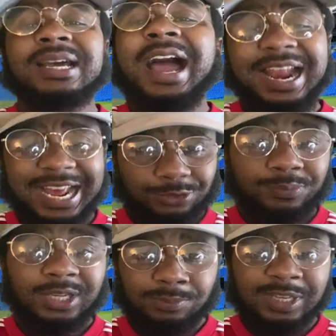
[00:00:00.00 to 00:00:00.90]
highlights would
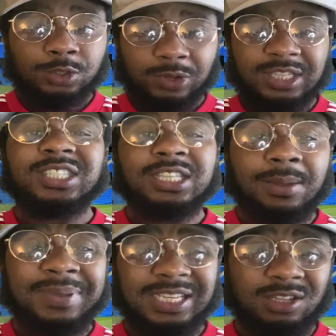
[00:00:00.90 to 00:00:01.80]
be the best way to see
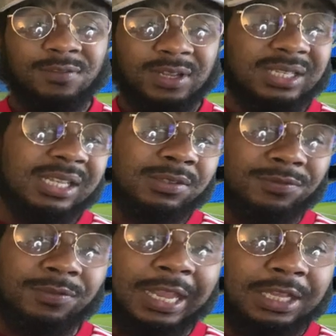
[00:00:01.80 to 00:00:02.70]
the best of us and
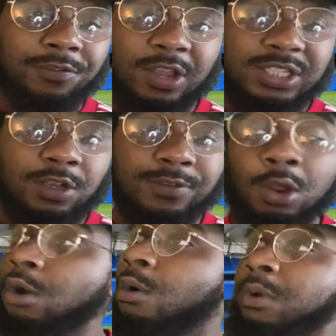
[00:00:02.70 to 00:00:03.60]
think for yourself
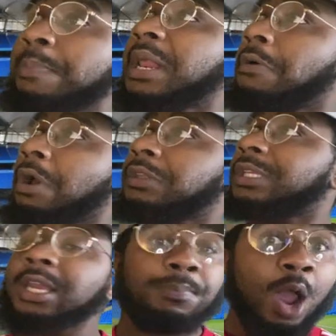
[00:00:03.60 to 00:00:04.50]
that, oh, we played well
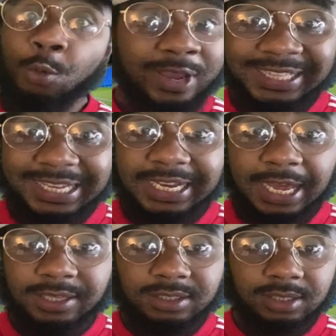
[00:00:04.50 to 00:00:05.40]
today. But we
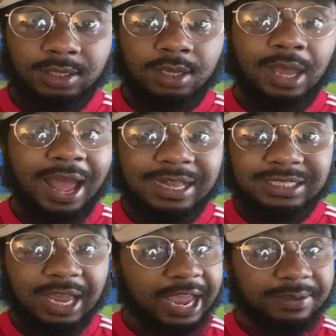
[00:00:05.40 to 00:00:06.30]
didn't. At
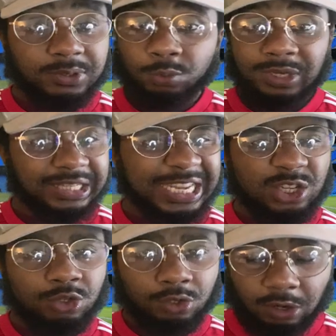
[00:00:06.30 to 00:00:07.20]
times, we
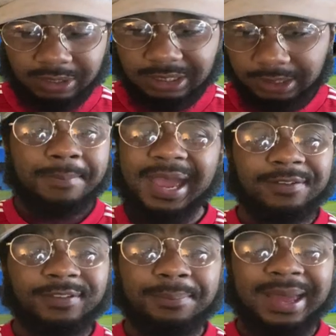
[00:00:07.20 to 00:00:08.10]
did not.
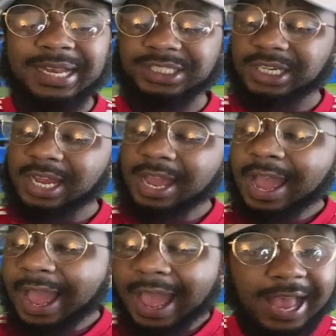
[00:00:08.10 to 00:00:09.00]
Man of the match
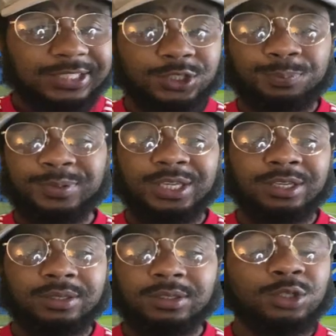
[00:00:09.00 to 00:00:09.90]
has to
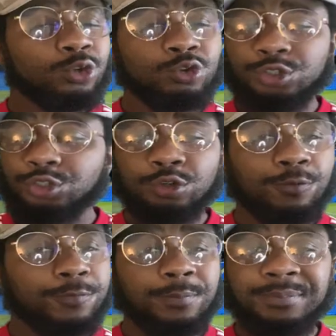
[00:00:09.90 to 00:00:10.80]
be Luke Shaw
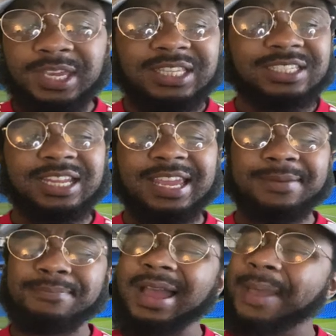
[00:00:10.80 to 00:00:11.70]
for me
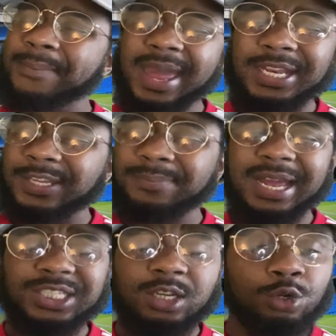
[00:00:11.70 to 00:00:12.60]
today. My man in the
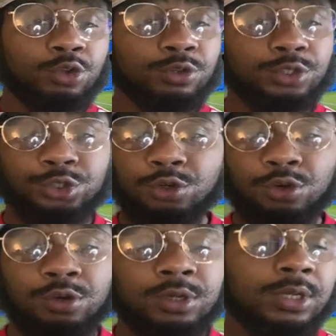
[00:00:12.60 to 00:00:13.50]
match, Luke
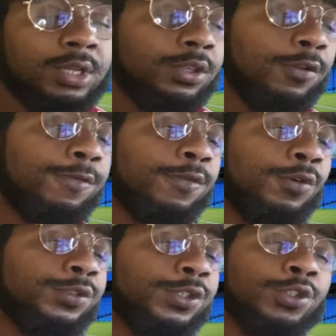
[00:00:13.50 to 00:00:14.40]
Shaw. The
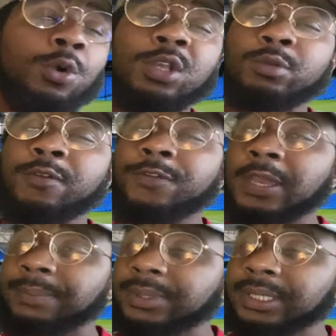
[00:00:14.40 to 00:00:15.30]
force is always with
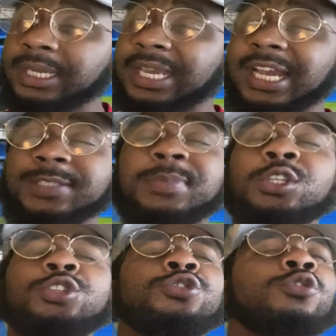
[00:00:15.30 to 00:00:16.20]
him. He has
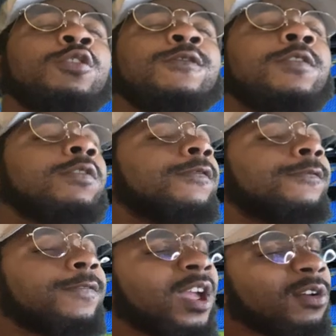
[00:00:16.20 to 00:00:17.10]
been Shaw for a
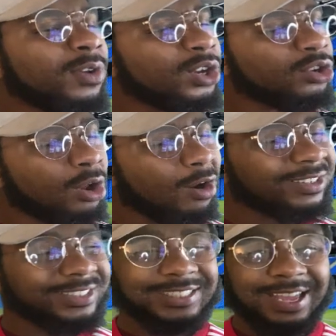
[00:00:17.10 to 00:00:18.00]
very
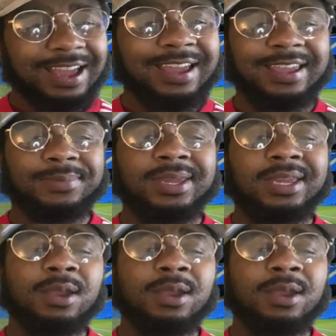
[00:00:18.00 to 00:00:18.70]
long time.